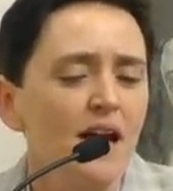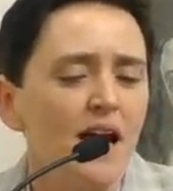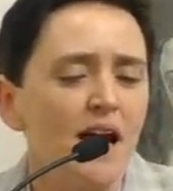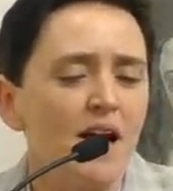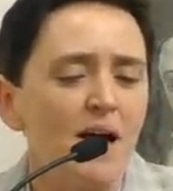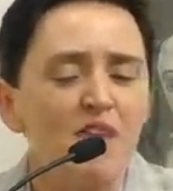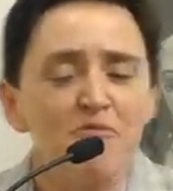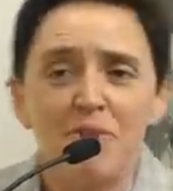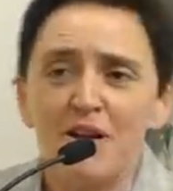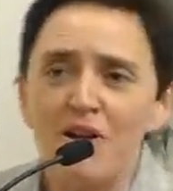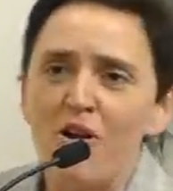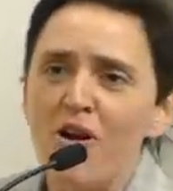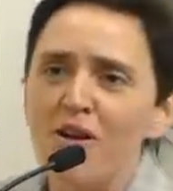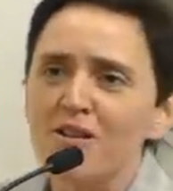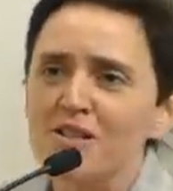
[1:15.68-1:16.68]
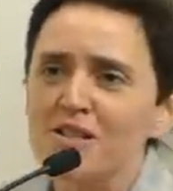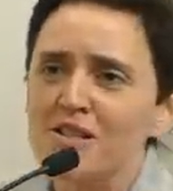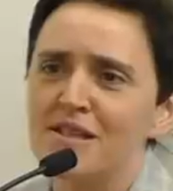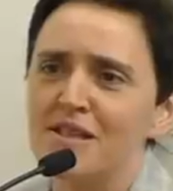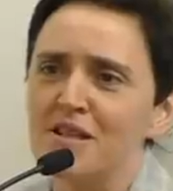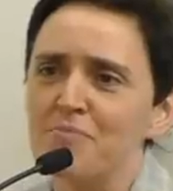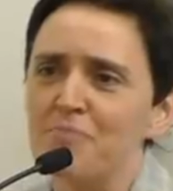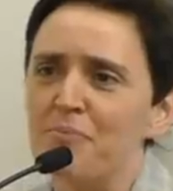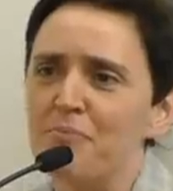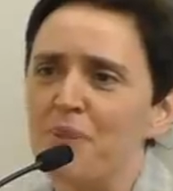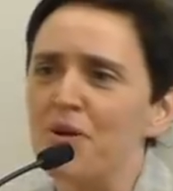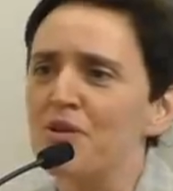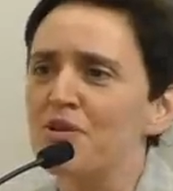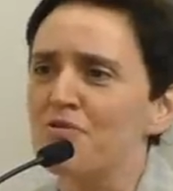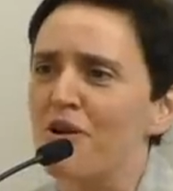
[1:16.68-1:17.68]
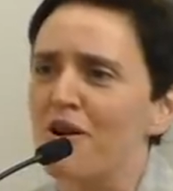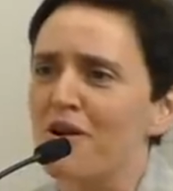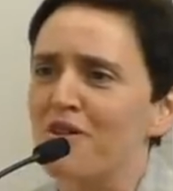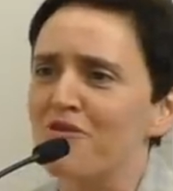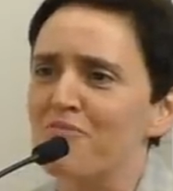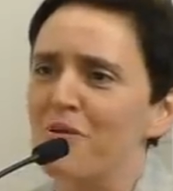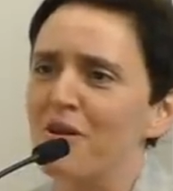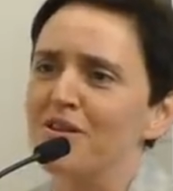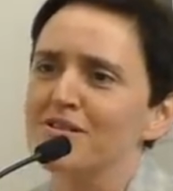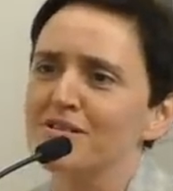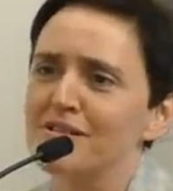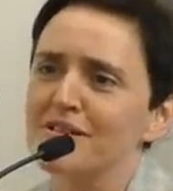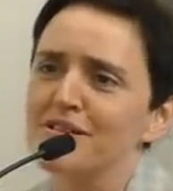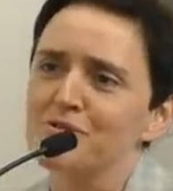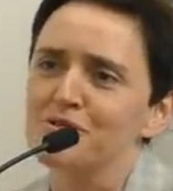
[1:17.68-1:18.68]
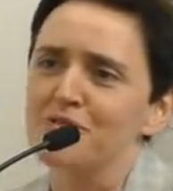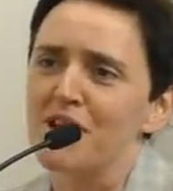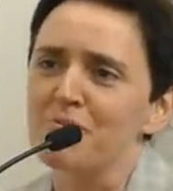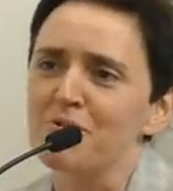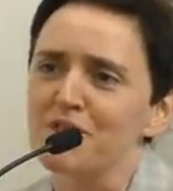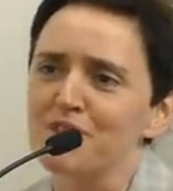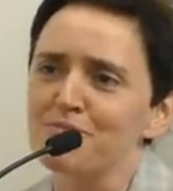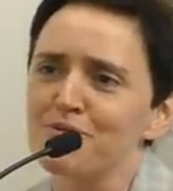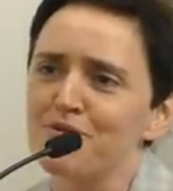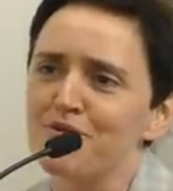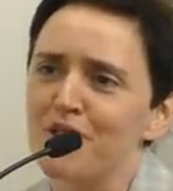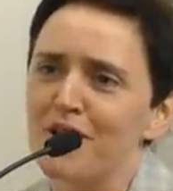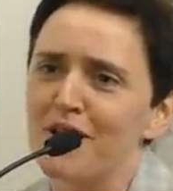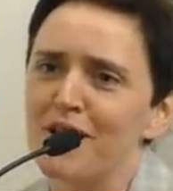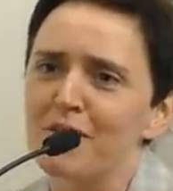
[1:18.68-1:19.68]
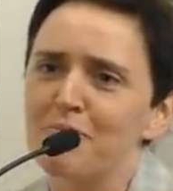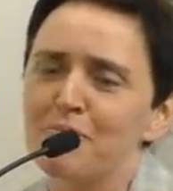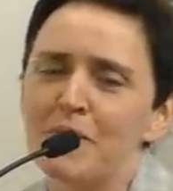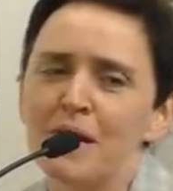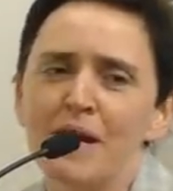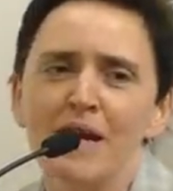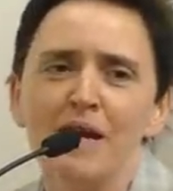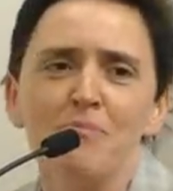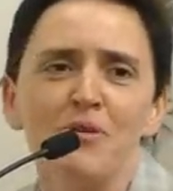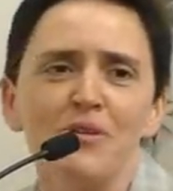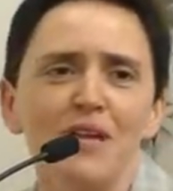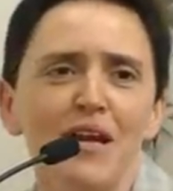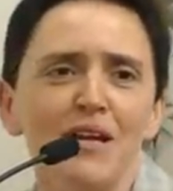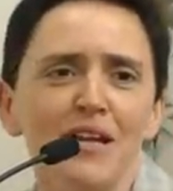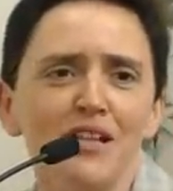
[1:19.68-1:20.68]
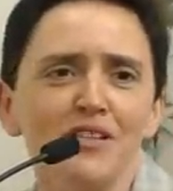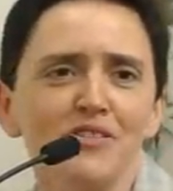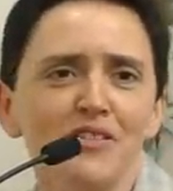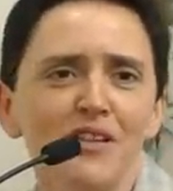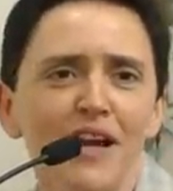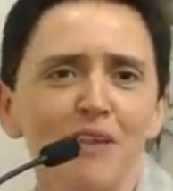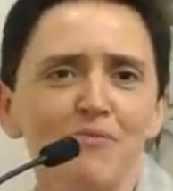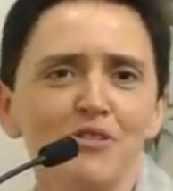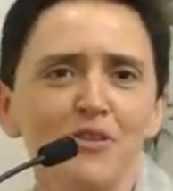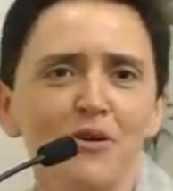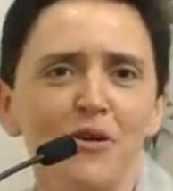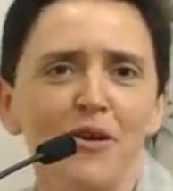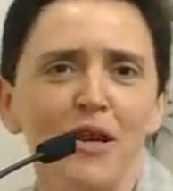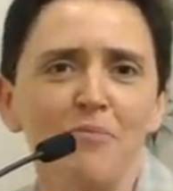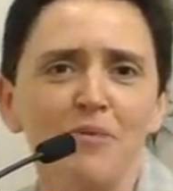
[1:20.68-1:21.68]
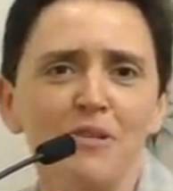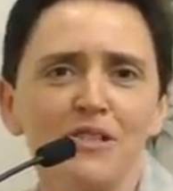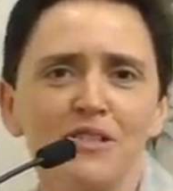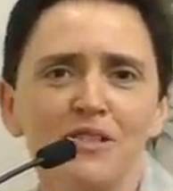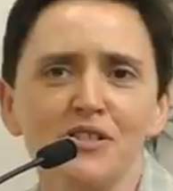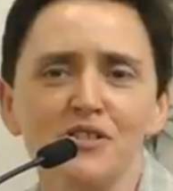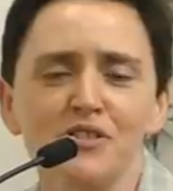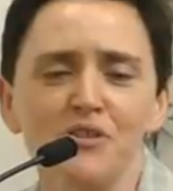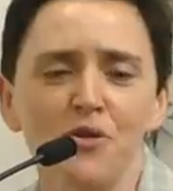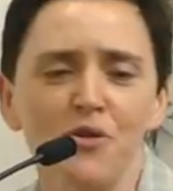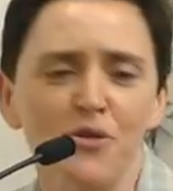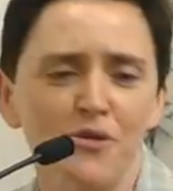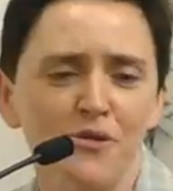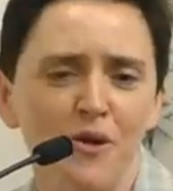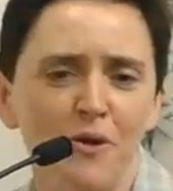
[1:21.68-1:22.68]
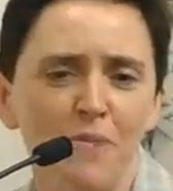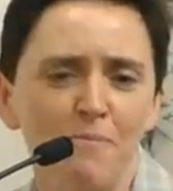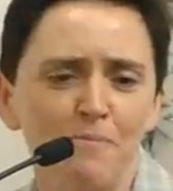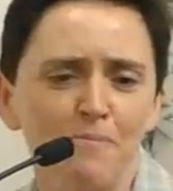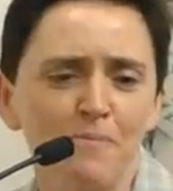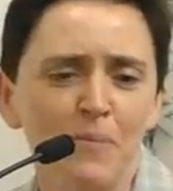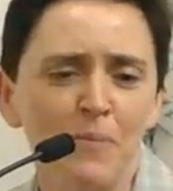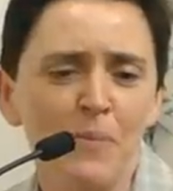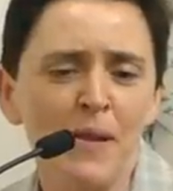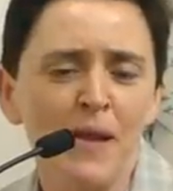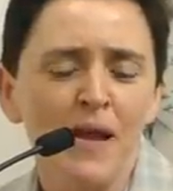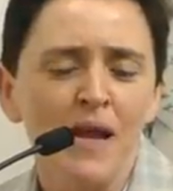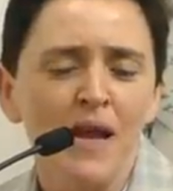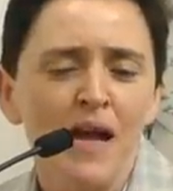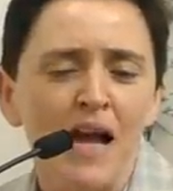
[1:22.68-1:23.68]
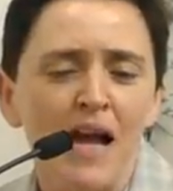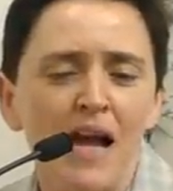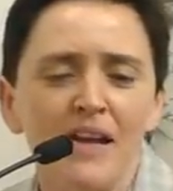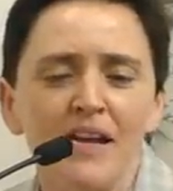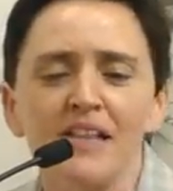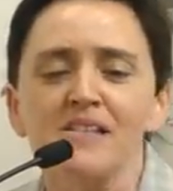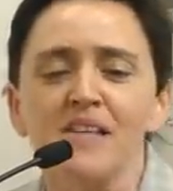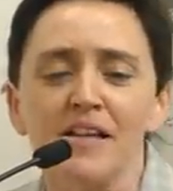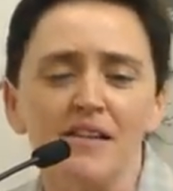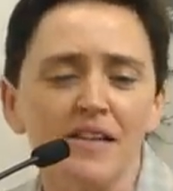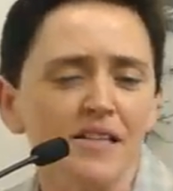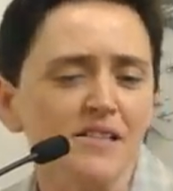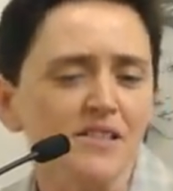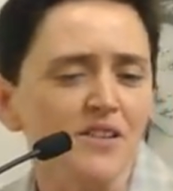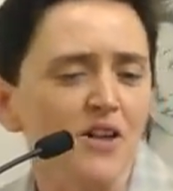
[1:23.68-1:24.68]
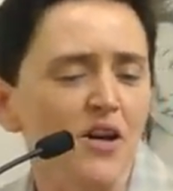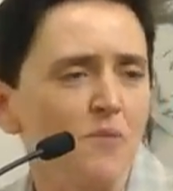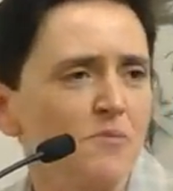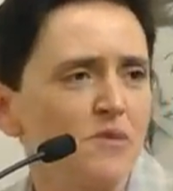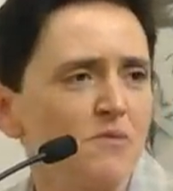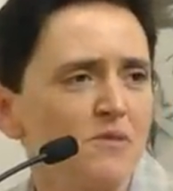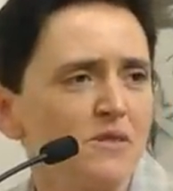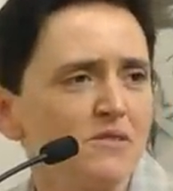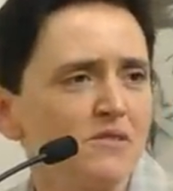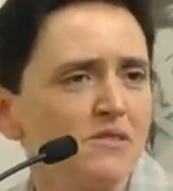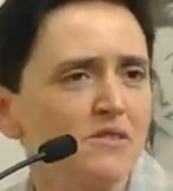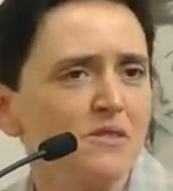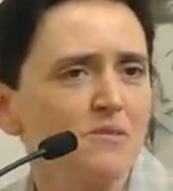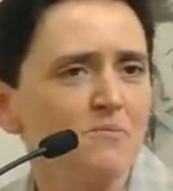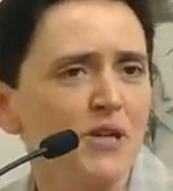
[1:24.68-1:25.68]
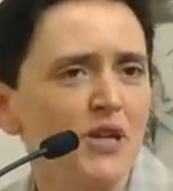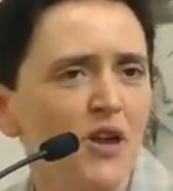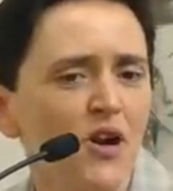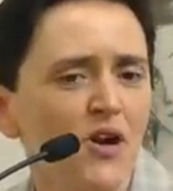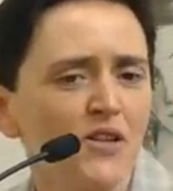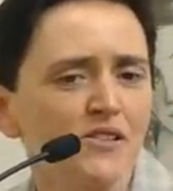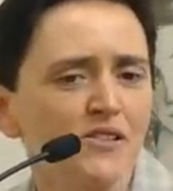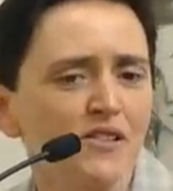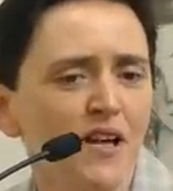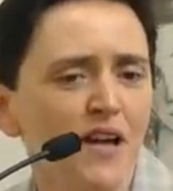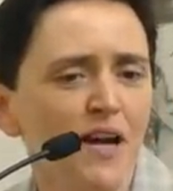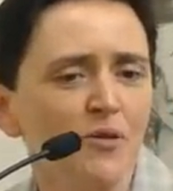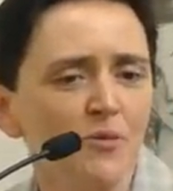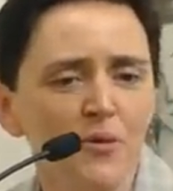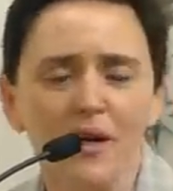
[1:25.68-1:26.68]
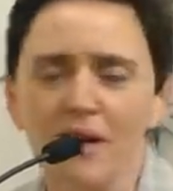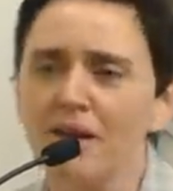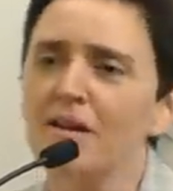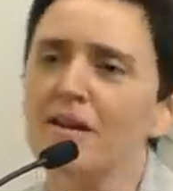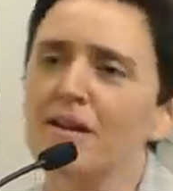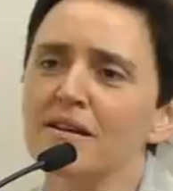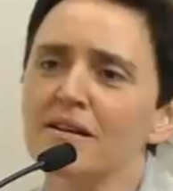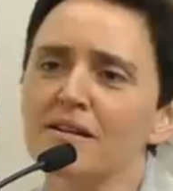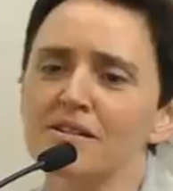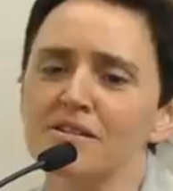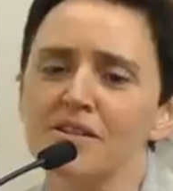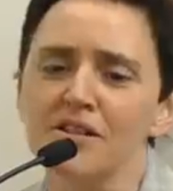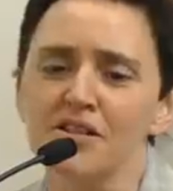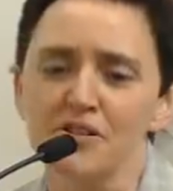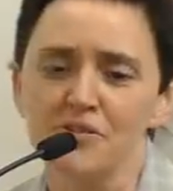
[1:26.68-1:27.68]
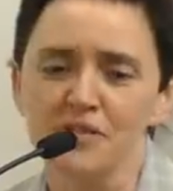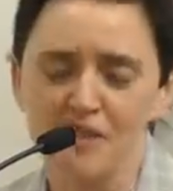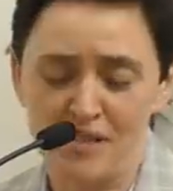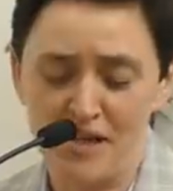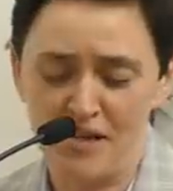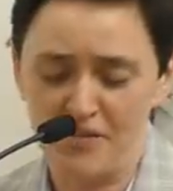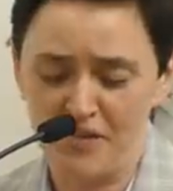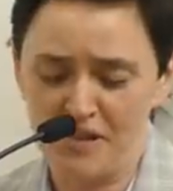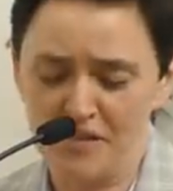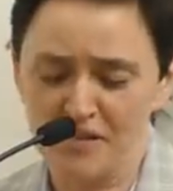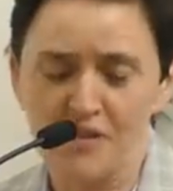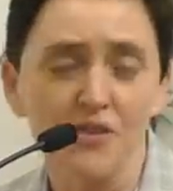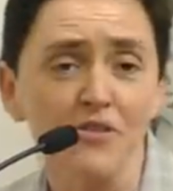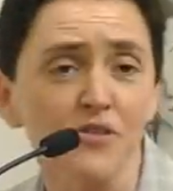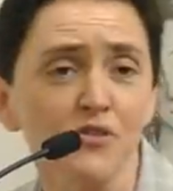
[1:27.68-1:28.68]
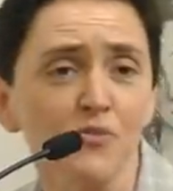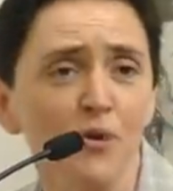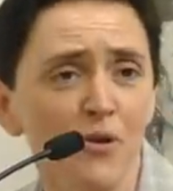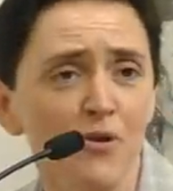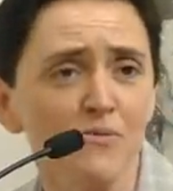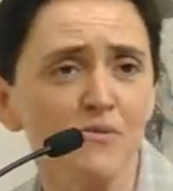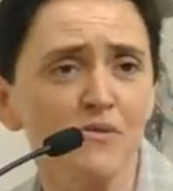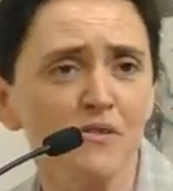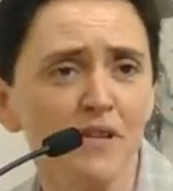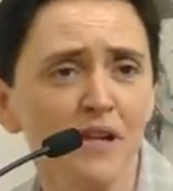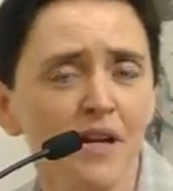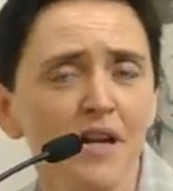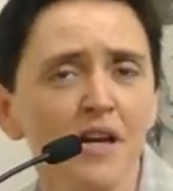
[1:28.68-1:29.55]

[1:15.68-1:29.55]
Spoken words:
I've been called the punk rock of politics, which I much prefer, but yesterday I was called a political sore thumb. And I take that as a compliment, because I will continue to say things that others won't,